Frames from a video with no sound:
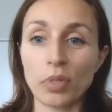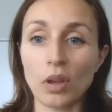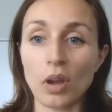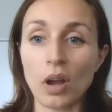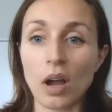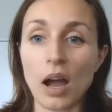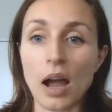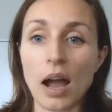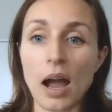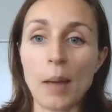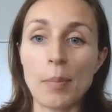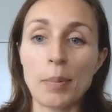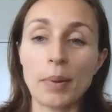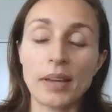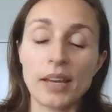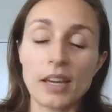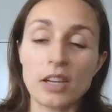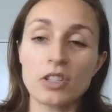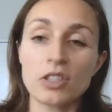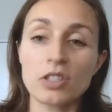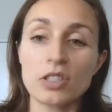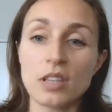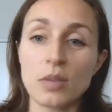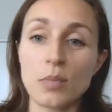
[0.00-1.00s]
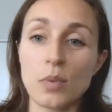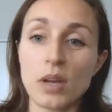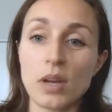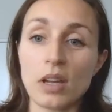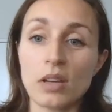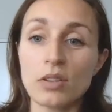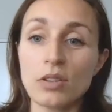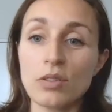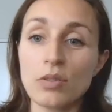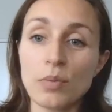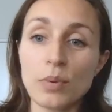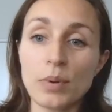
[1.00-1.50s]
applications that we can
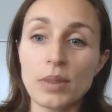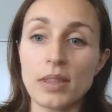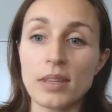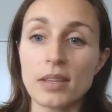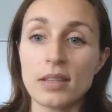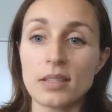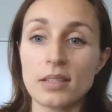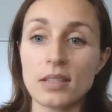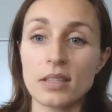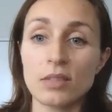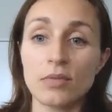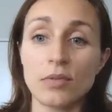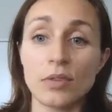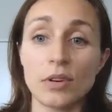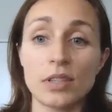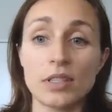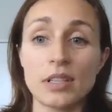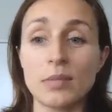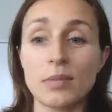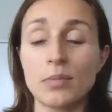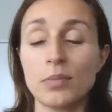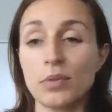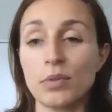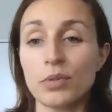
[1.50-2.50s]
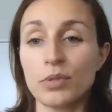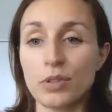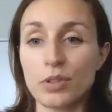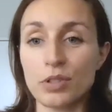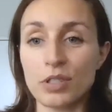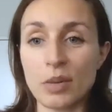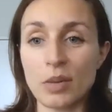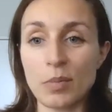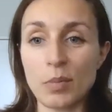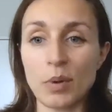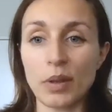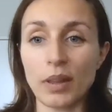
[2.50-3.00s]
do with this is, for example, to
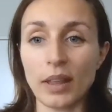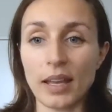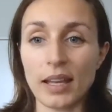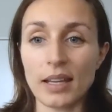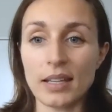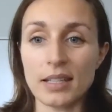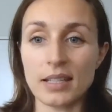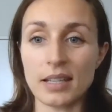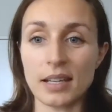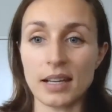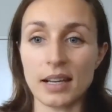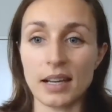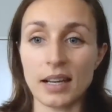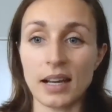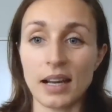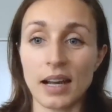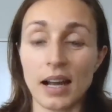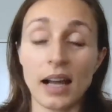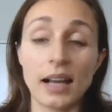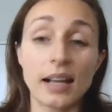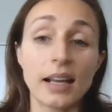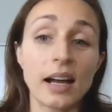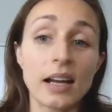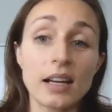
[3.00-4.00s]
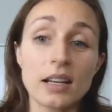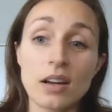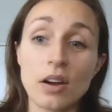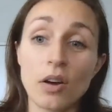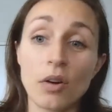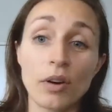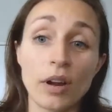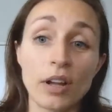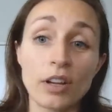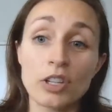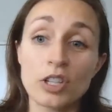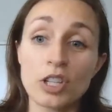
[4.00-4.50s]
simulate a gut
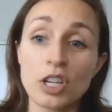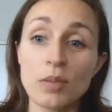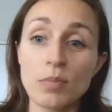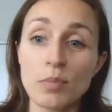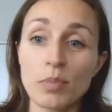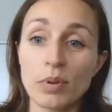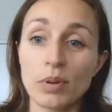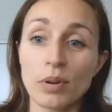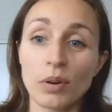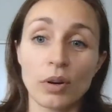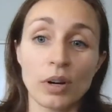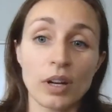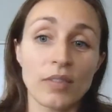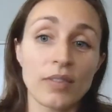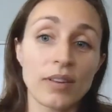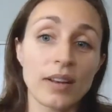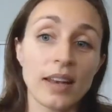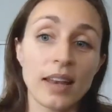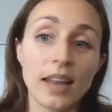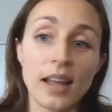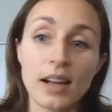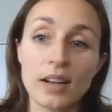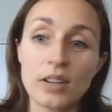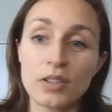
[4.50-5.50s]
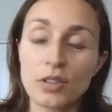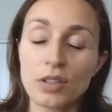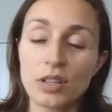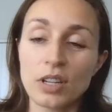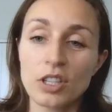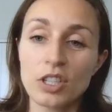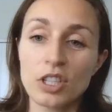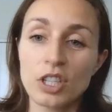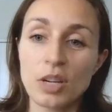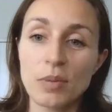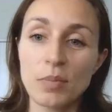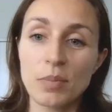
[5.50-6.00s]
on a chip or even lungs on a
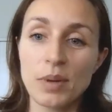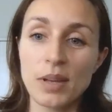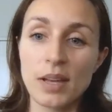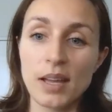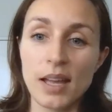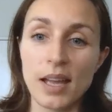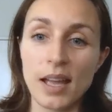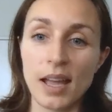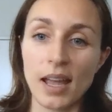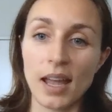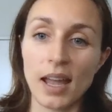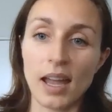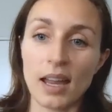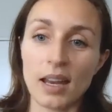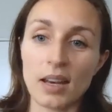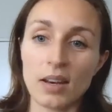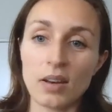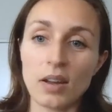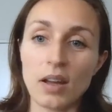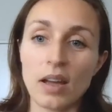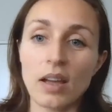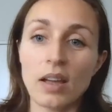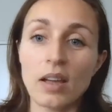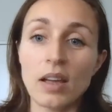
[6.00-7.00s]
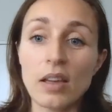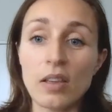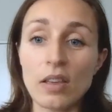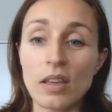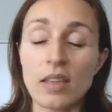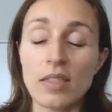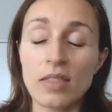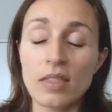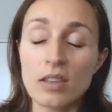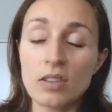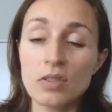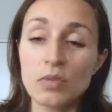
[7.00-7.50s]
chip. And
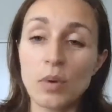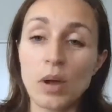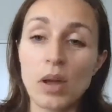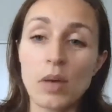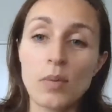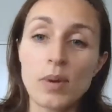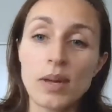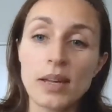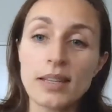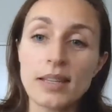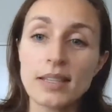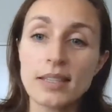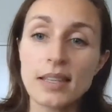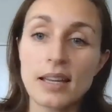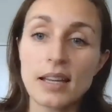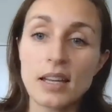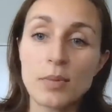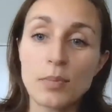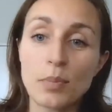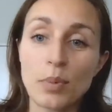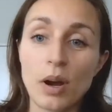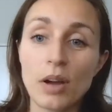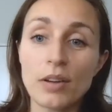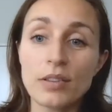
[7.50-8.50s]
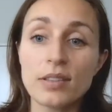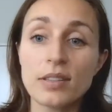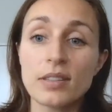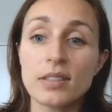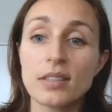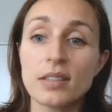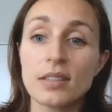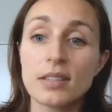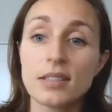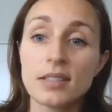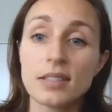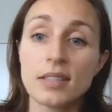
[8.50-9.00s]
in this way, we can study
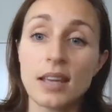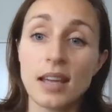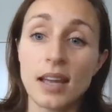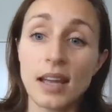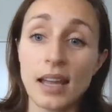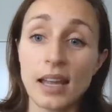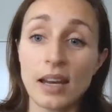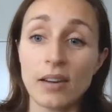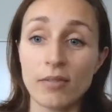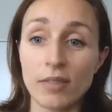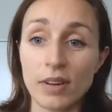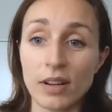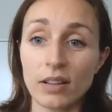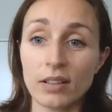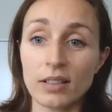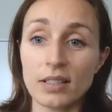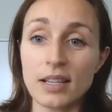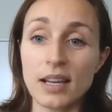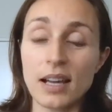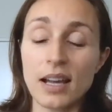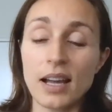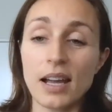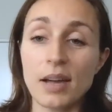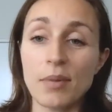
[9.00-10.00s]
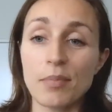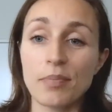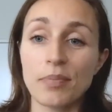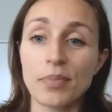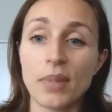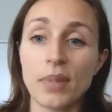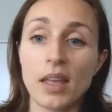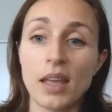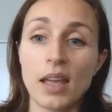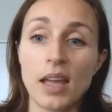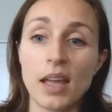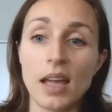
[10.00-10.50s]
processes in real time
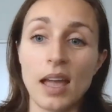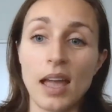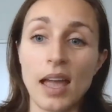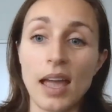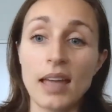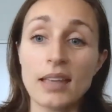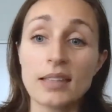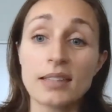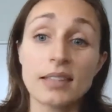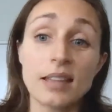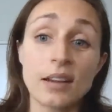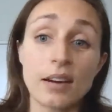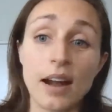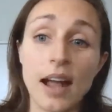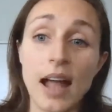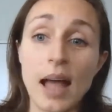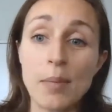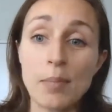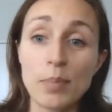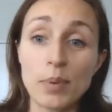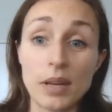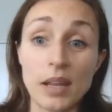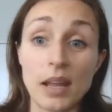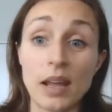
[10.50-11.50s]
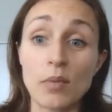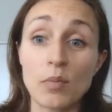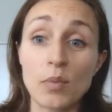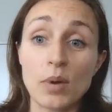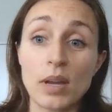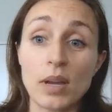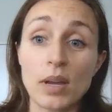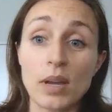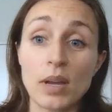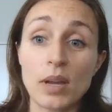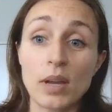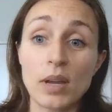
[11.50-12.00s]
as they're happening. We
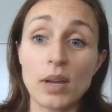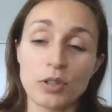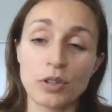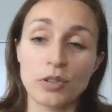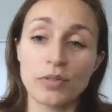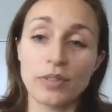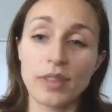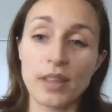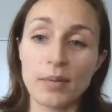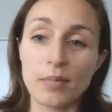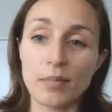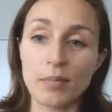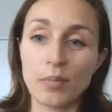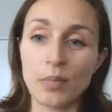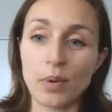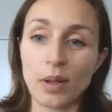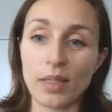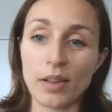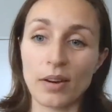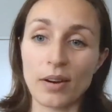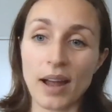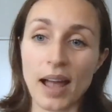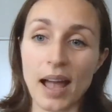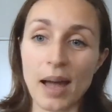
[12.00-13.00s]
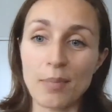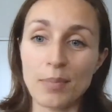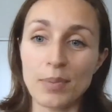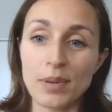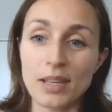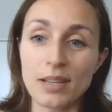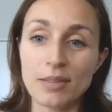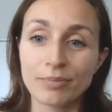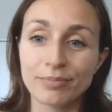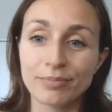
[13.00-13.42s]
can observe them while they're happening.